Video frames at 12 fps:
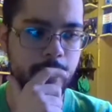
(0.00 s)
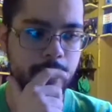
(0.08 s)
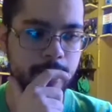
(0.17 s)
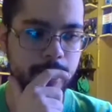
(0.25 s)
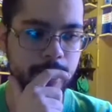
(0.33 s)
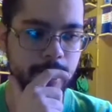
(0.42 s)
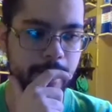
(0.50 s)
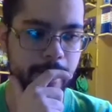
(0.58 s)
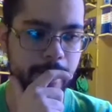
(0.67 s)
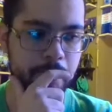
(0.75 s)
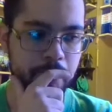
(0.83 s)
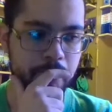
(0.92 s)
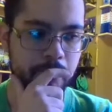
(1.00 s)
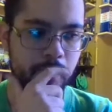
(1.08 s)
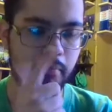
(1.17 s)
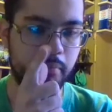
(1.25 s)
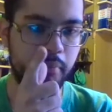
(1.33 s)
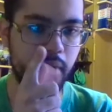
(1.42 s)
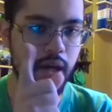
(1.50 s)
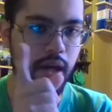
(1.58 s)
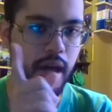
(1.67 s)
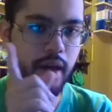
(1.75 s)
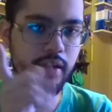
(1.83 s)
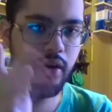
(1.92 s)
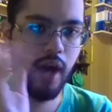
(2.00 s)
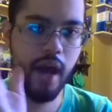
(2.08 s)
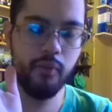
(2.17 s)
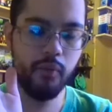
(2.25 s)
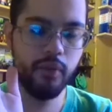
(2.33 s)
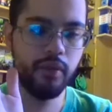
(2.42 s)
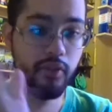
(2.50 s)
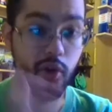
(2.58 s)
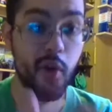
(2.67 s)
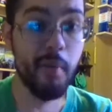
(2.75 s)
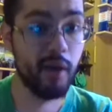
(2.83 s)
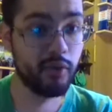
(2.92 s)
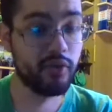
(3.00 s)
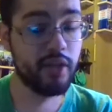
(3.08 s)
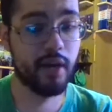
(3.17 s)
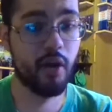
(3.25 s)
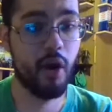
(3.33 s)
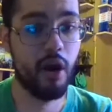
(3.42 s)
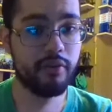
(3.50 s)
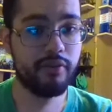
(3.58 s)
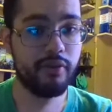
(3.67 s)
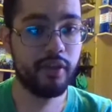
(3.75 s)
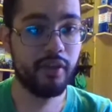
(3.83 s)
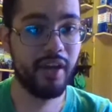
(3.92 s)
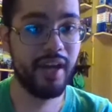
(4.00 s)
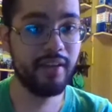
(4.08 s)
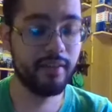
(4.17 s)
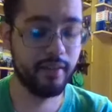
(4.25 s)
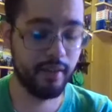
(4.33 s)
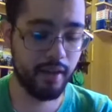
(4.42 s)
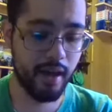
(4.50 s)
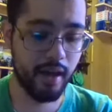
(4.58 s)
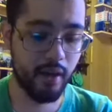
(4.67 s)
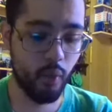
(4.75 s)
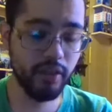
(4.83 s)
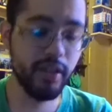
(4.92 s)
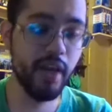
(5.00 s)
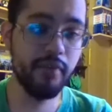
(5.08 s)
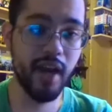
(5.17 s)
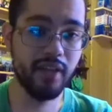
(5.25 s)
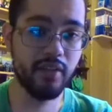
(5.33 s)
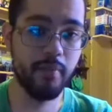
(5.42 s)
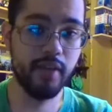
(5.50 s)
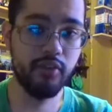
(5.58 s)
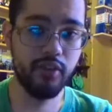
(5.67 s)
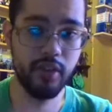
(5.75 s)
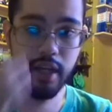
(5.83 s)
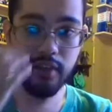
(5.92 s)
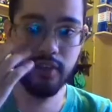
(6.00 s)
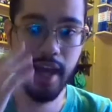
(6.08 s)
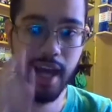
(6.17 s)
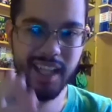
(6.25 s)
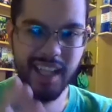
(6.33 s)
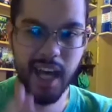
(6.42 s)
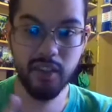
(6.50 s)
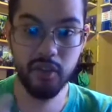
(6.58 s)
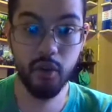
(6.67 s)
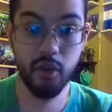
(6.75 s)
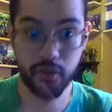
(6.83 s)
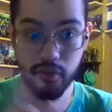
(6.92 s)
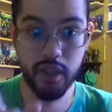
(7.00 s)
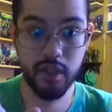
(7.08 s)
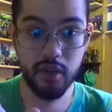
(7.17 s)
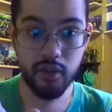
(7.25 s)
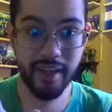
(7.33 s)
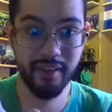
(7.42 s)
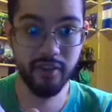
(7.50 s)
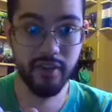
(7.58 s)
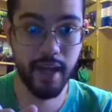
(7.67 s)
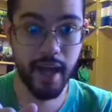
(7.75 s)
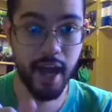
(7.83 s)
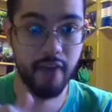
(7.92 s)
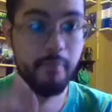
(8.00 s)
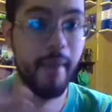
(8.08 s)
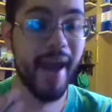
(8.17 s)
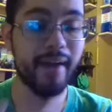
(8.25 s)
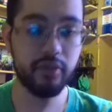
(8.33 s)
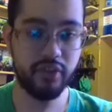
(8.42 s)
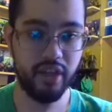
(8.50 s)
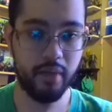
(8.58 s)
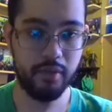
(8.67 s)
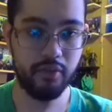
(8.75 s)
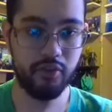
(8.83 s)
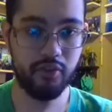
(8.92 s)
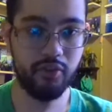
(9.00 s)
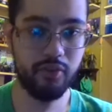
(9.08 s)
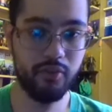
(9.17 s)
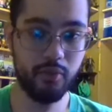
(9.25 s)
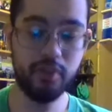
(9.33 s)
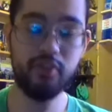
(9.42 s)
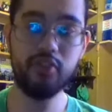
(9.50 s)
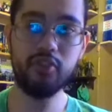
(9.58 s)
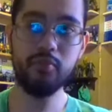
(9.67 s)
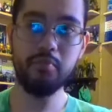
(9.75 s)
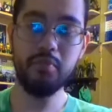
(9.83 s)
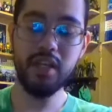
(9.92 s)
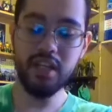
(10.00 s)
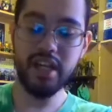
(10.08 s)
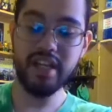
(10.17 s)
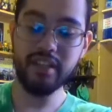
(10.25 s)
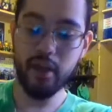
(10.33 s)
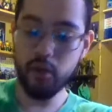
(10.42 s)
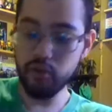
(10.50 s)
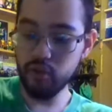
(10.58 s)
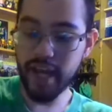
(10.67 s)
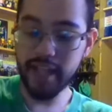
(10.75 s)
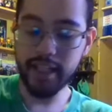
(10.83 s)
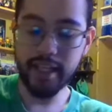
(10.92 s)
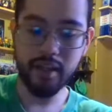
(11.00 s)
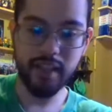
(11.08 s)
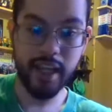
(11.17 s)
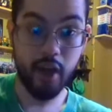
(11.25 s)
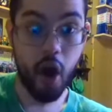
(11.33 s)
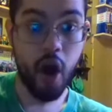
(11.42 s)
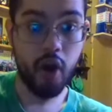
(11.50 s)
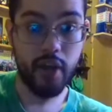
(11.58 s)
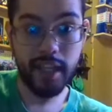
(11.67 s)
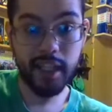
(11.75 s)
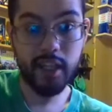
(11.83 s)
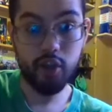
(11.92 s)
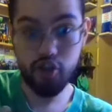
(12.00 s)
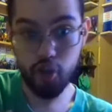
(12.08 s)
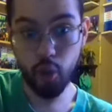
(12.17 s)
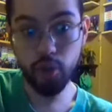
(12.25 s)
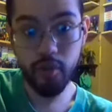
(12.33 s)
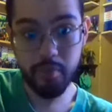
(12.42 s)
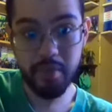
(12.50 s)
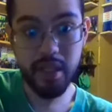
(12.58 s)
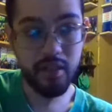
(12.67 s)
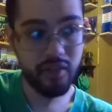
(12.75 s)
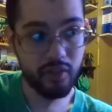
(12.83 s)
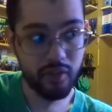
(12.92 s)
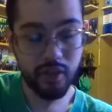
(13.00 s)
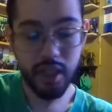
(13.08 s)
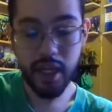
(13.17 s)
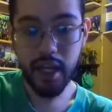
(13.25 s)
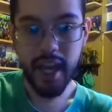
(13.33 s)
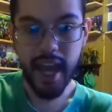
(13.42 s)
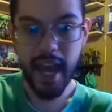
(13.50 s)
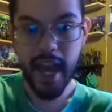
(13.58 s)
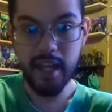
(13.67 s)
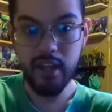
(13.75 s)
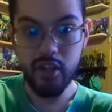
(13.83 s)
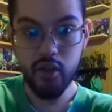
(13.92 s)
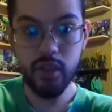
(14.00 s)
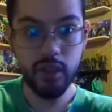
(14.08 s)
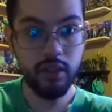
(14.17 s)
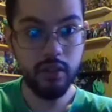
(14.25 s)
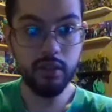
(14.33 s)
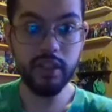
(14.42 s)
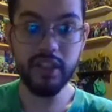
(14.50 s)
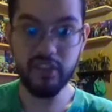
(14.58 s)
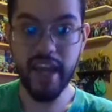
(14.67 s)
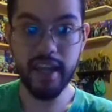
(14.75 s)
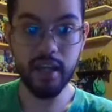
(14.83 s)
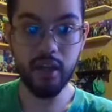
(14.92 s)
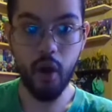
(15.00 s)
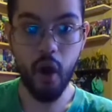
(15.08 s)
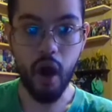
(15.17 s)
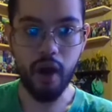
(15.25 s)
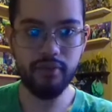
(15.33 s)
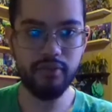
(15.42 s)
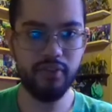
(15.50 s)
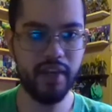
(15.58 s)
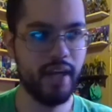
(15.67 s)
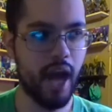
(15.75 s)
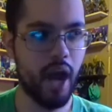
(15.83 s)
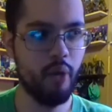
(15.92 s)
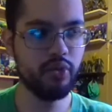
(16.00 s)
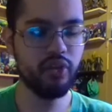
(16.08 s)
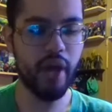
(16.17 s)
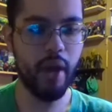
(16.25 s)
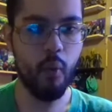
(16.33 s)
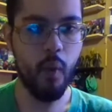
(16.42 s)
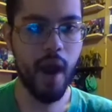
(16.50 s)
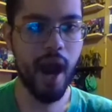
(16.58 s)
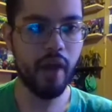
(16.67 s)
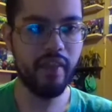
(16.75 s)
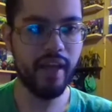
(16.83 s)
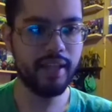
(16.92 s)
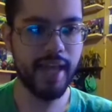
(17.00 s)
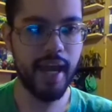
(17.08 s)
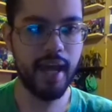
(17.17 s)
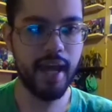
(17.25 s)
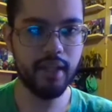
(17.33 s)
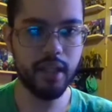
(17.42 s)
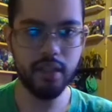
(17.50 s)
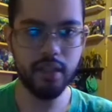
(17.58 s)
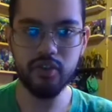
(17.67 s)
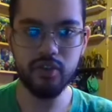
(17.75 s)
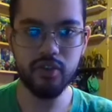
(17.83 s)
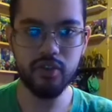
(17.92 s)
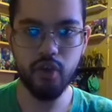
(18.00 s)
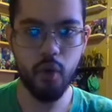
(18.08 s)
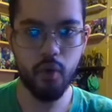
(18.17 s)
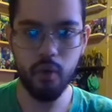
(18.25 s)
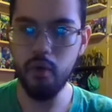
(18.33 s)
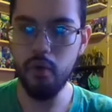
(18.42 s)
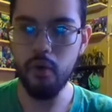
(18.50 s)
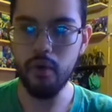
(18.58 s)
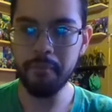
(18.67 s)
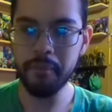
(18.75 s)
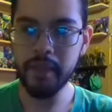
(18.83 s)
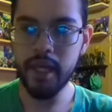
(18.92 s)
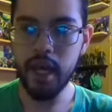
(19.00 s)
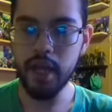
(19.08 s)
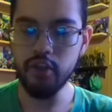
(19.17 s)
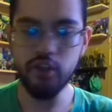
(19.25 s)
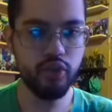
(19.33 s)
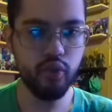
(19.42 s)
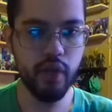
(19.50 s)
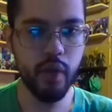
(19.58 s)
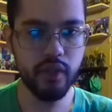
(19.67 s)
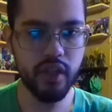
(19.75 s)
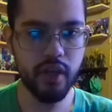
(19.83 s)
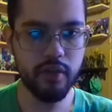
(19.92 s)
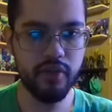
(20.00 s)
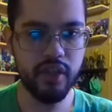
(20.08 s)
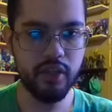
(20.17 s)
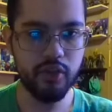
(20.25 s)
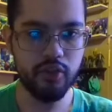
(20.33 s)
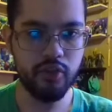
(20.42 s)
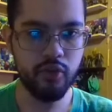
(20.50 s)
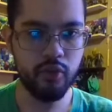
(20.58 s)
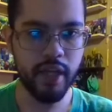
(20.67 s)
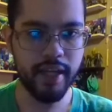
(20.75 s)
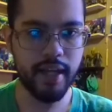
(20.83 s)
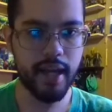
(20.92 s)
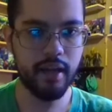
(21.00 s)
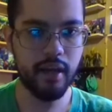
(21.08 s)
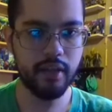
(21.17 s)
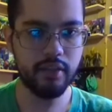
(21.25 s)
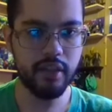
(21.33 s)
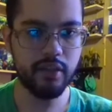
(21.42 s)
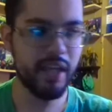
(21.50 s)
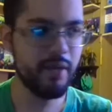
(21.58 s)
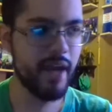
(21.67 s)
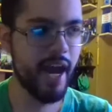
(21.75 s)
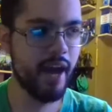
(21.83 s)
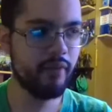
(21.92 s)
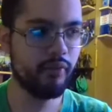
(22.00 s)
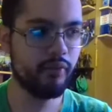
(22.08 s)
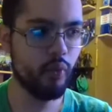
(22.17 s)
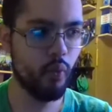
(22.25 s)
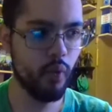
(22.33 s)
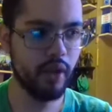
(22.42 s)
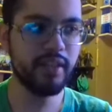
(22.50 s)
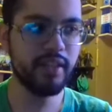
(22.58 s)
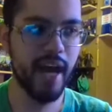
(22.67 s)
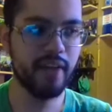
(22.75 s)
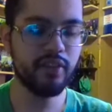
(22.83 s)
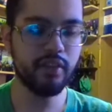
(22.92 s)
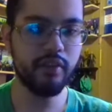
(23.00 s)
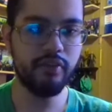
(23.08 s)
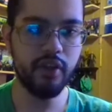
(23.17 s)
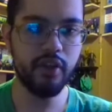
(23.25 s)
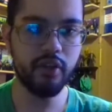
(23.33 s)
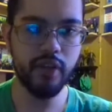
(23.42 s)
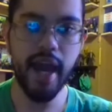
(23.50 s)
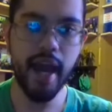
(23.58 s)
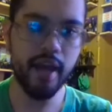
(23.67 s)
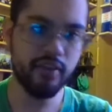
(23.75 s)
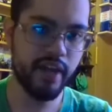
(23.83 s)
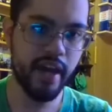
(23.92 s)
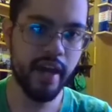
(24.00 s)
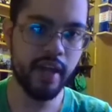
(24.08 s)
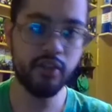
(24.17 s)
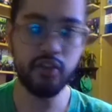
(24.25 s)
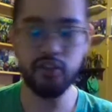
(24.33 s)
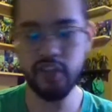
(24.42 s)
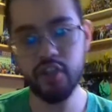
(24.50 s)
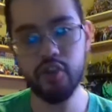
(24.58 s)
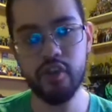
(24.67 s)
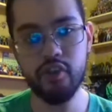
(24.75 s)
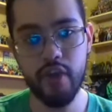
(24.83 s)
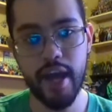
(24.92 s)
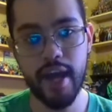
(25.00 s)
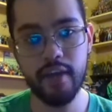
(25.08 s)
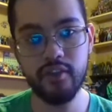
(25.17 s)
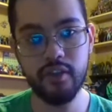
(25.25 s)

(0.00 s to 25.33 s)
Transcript: Yeah. But let's go back to that Kong figure. And one thing I forgot to mention is that a lot of those figures, they also have battle damage, which meaning they also got like Kong, he had like a shoulder piece, and you could literally take it off. And I was like, wow, that looks so cool. And you could do that with the other figures too. Like they have one Godzilla figure that has that. The snake creature has